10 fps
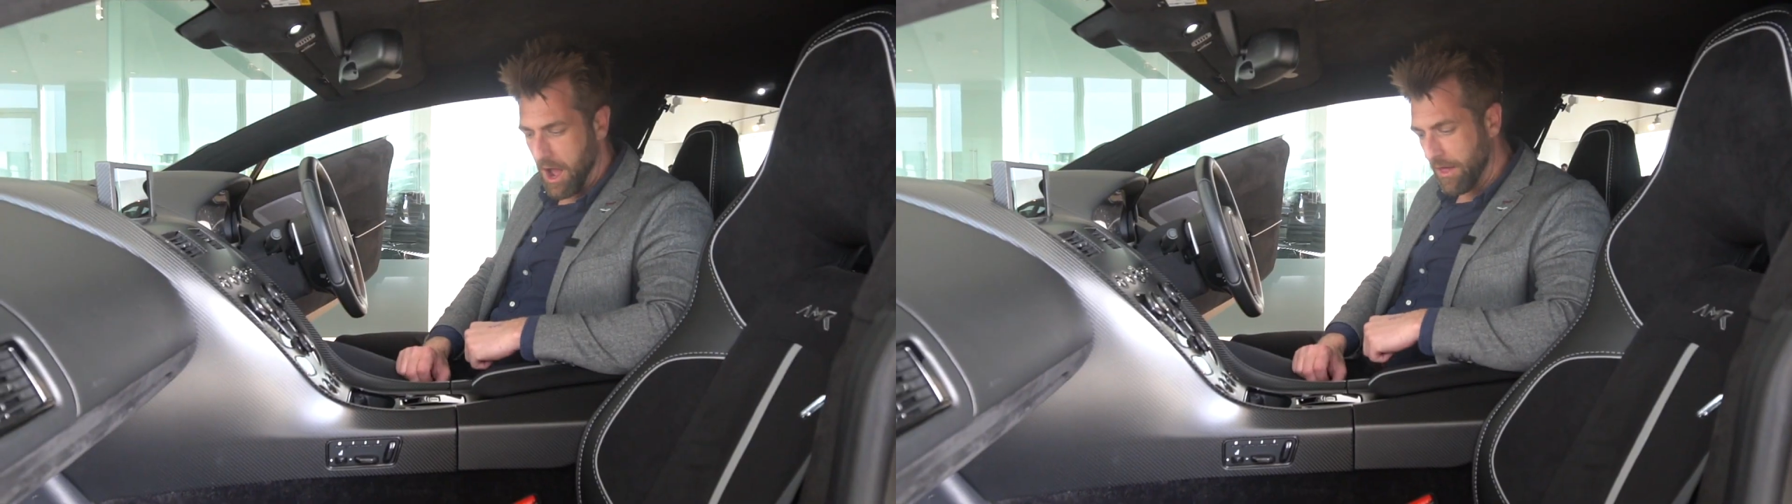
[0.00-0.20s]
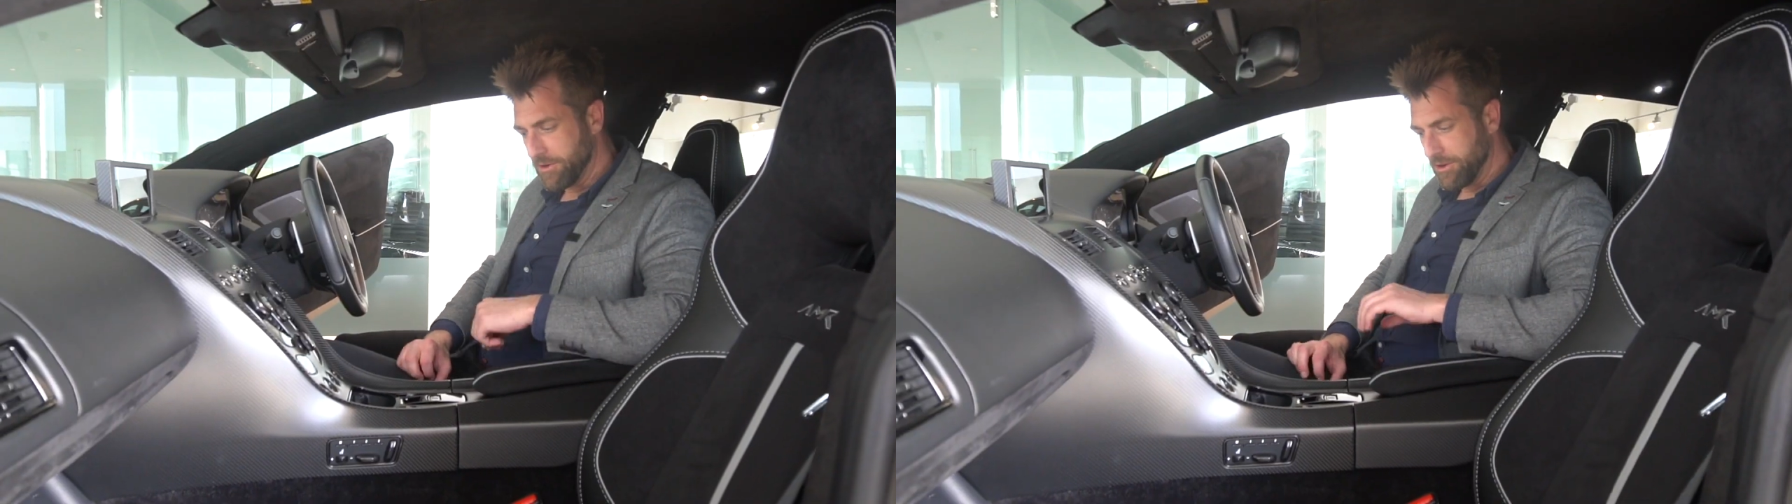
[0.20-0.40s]

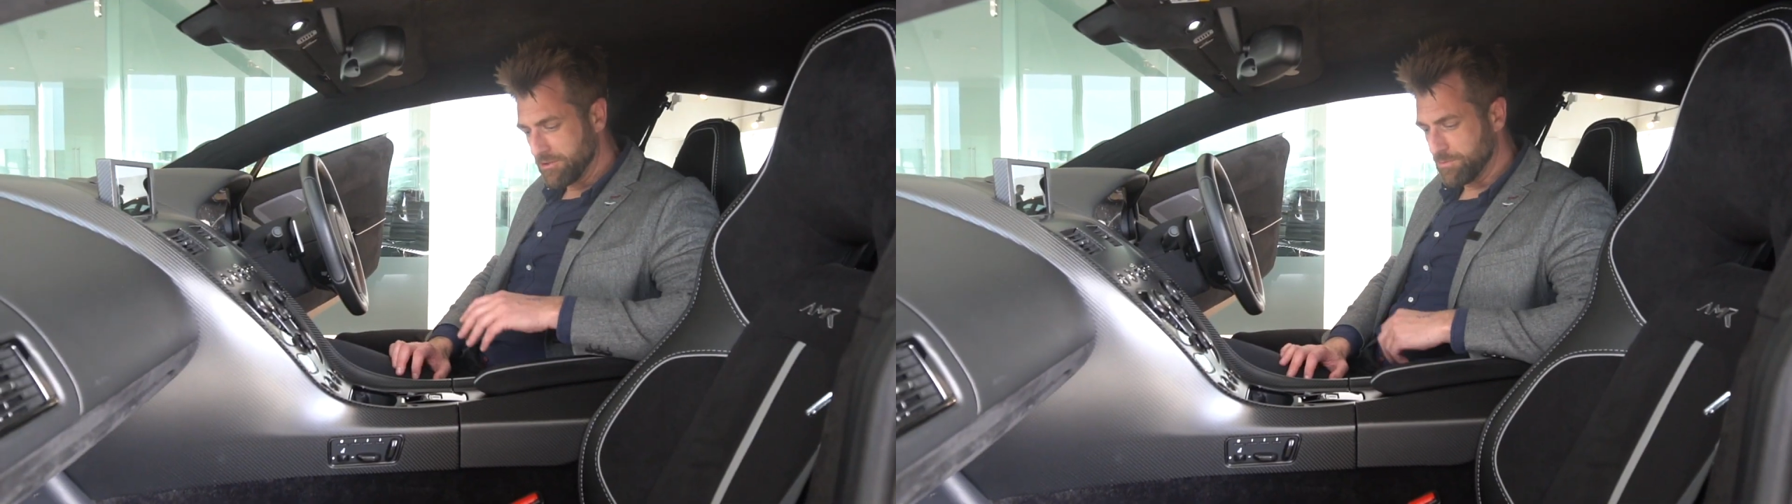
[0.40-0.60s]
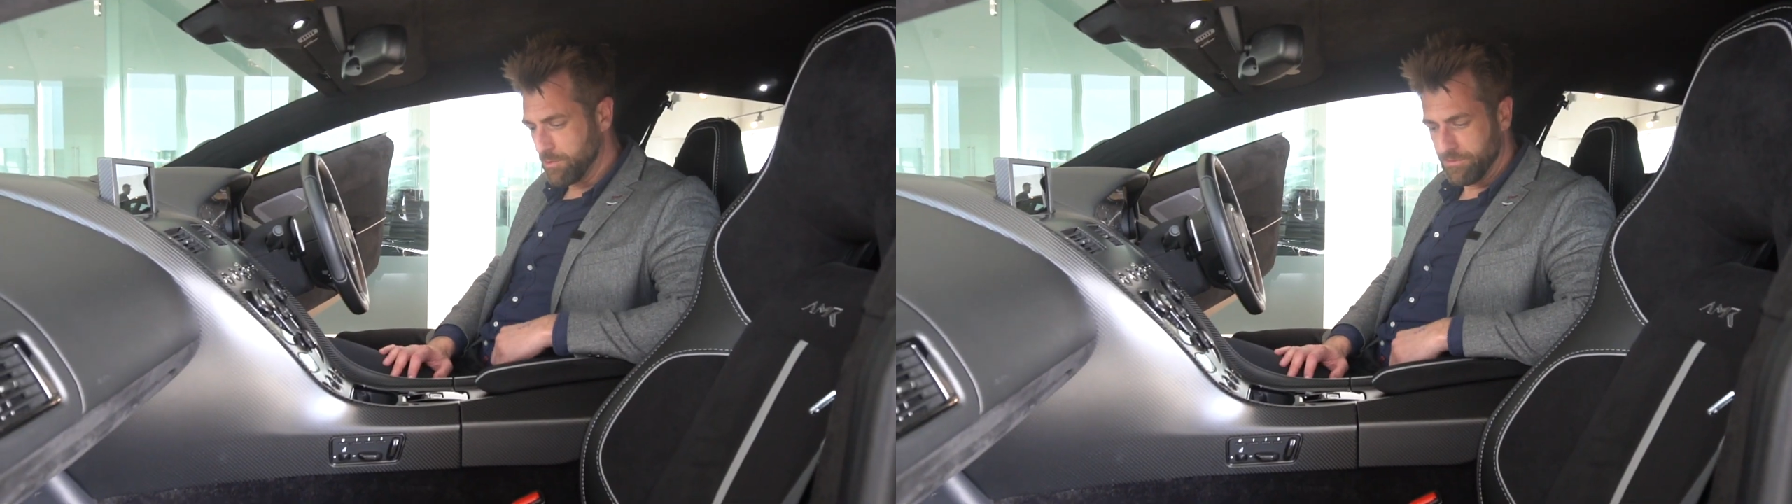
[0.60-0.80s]
Other
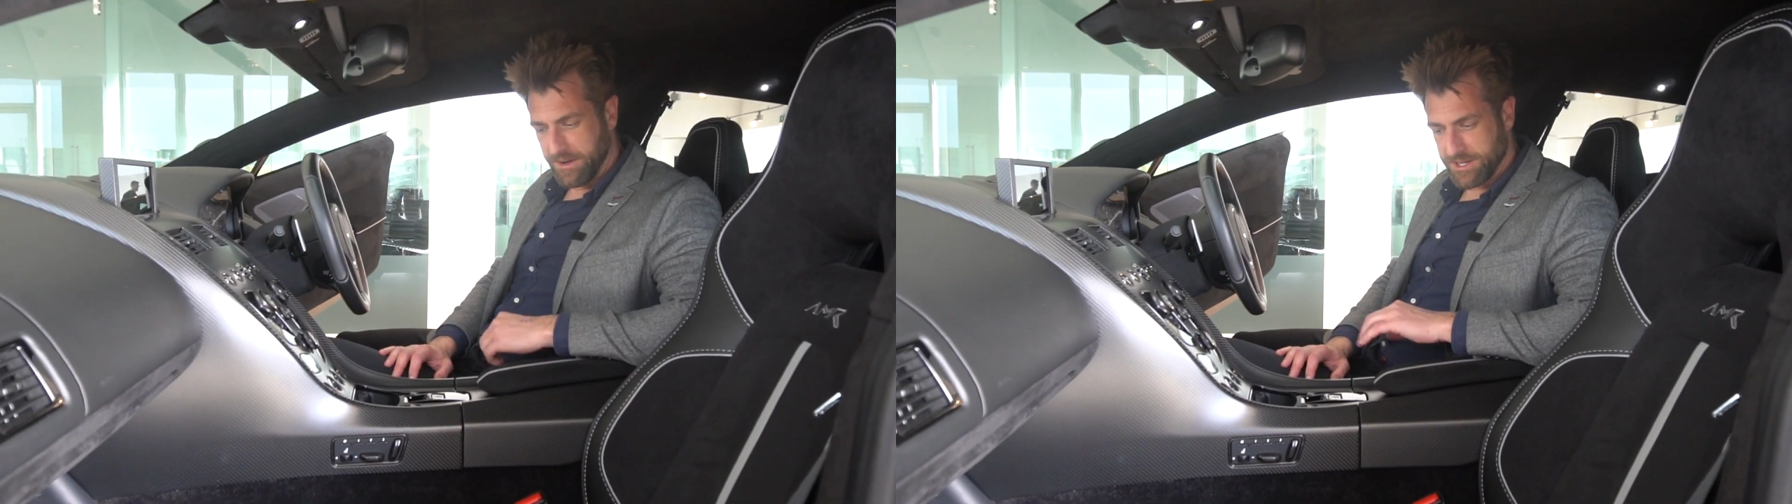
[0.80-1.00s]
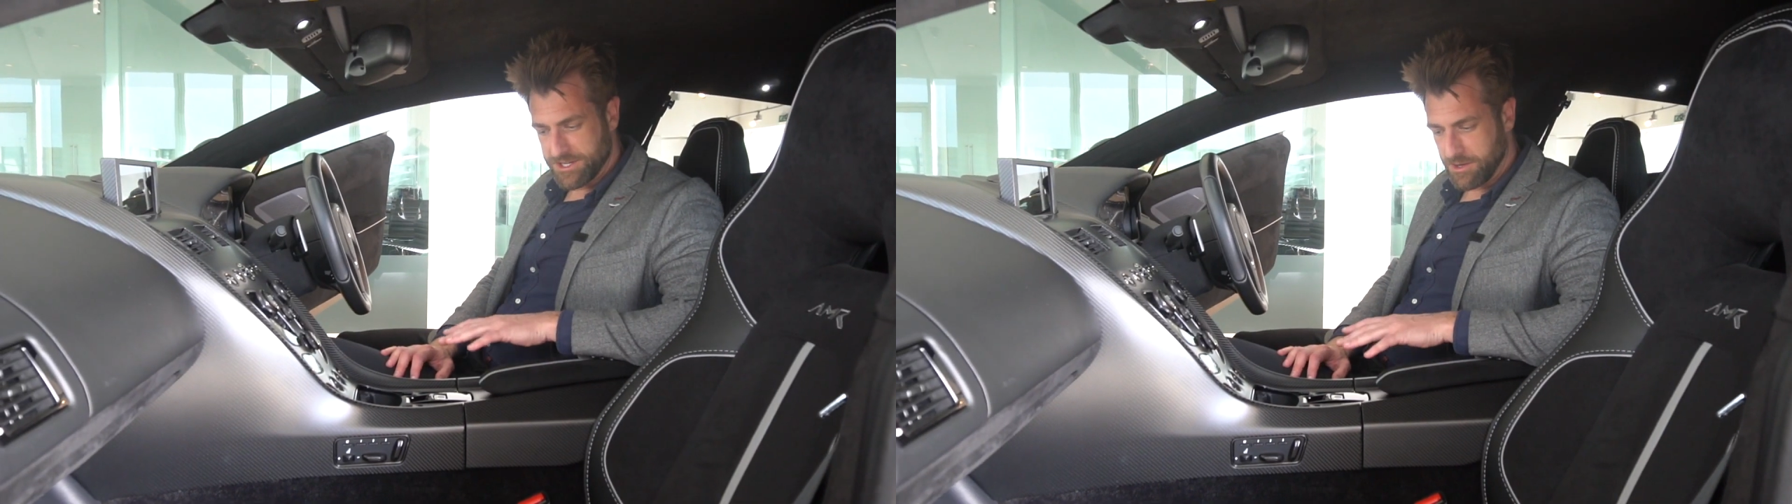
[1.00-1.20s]
notable
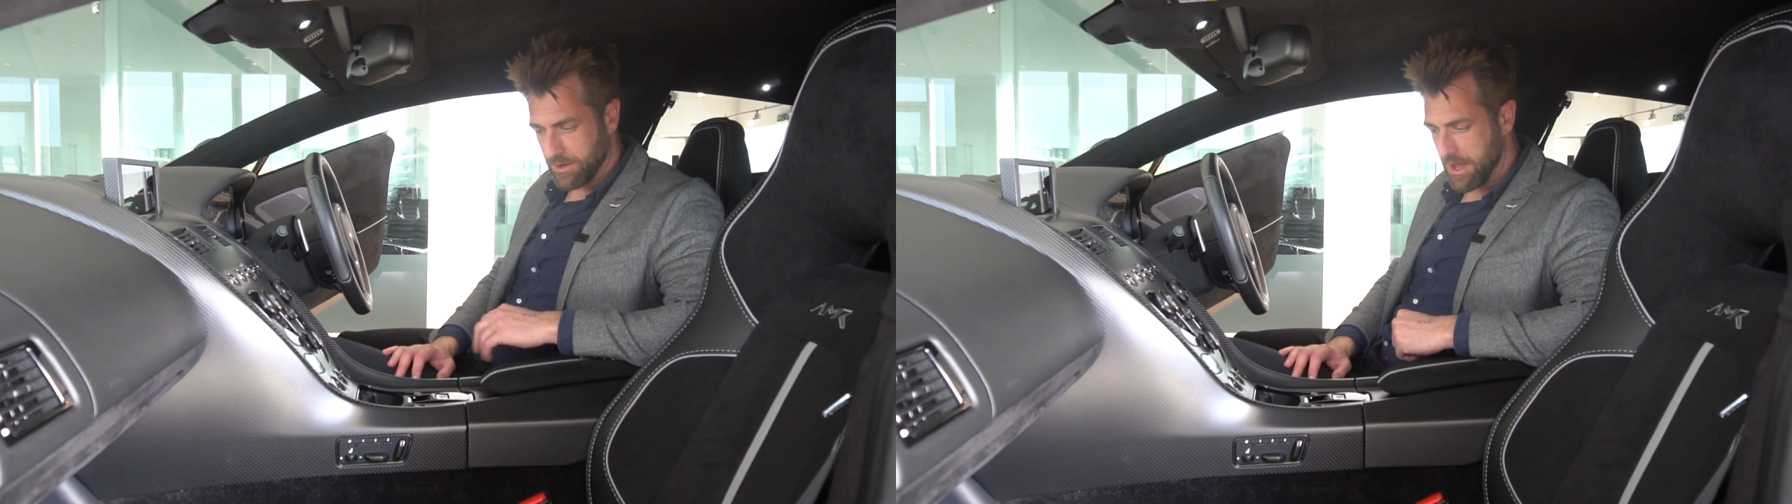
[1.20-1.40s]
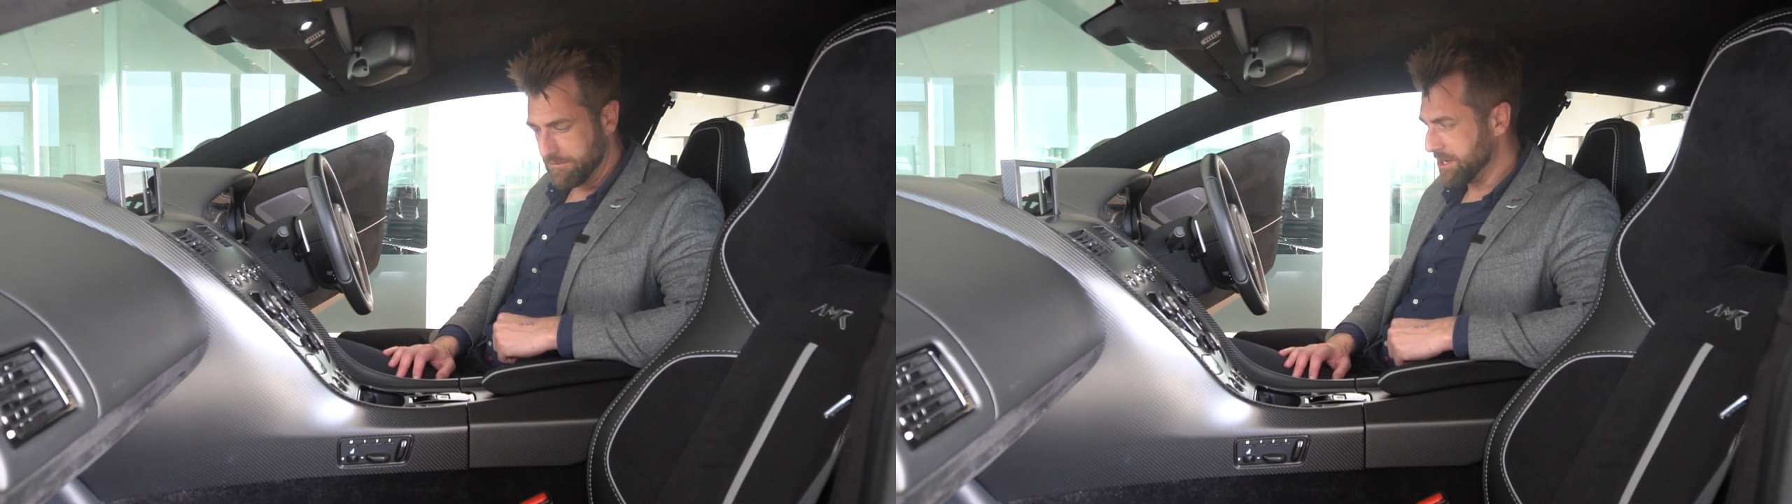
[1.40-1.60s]
features that
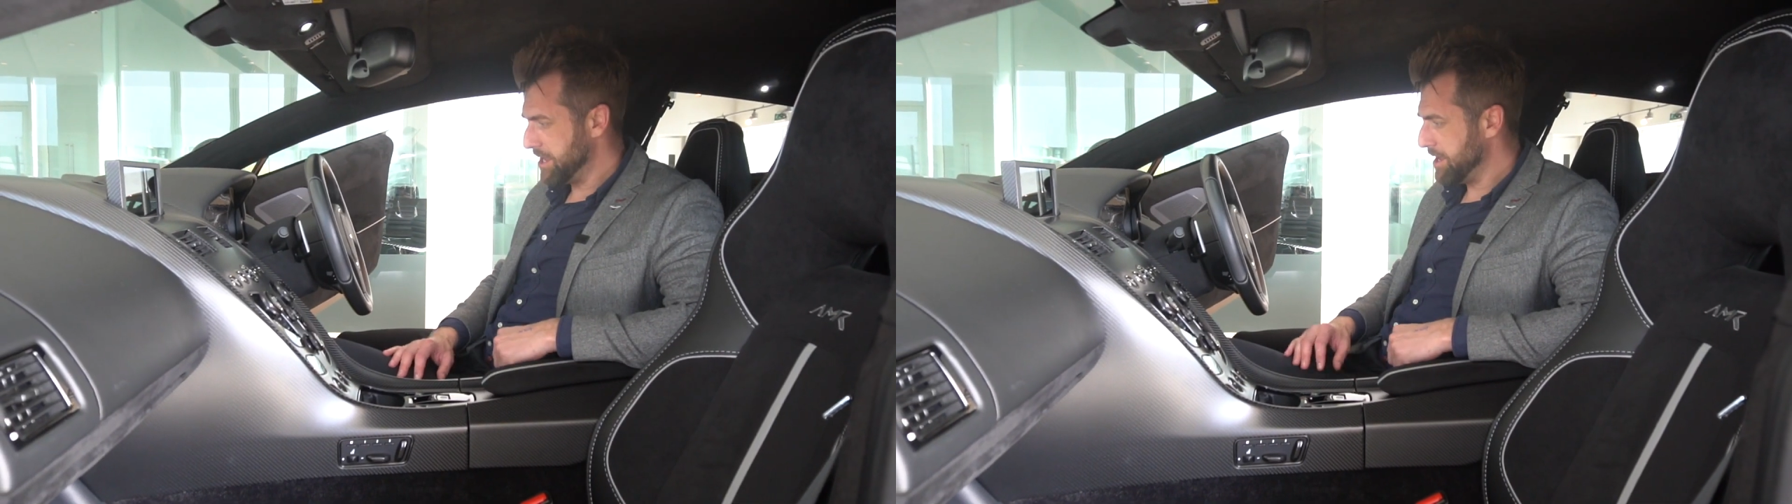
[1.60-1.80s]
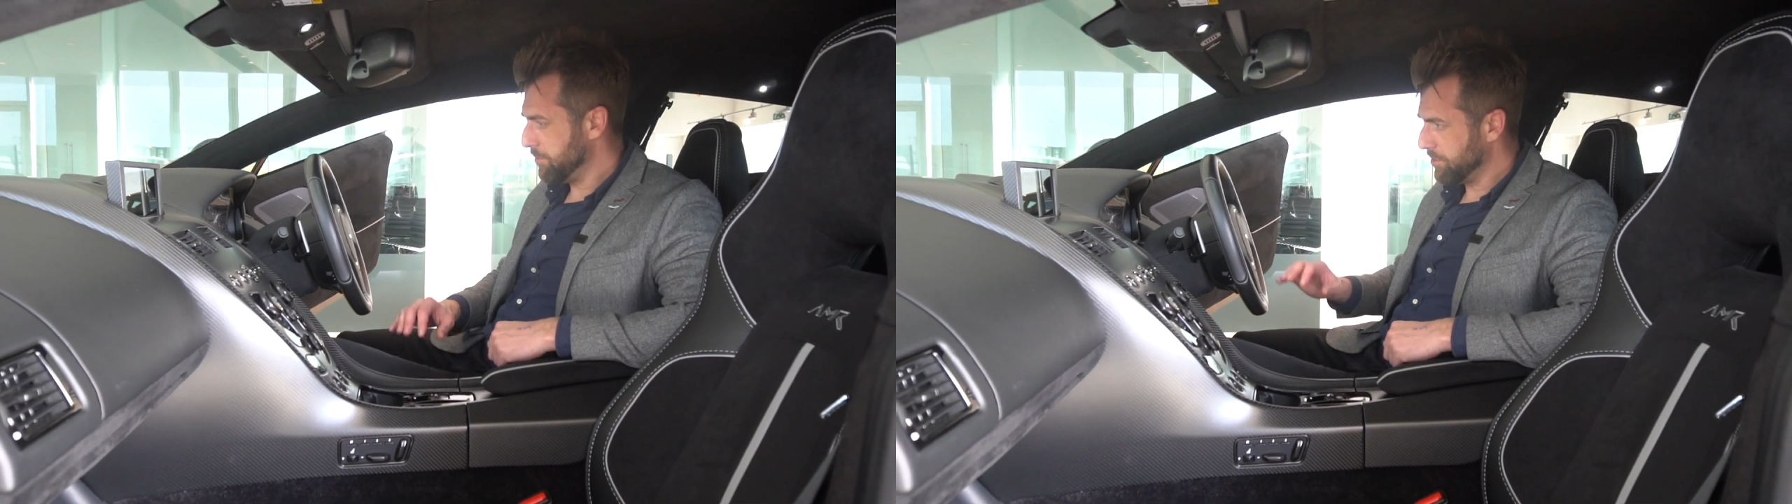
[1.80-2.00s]
we have in here,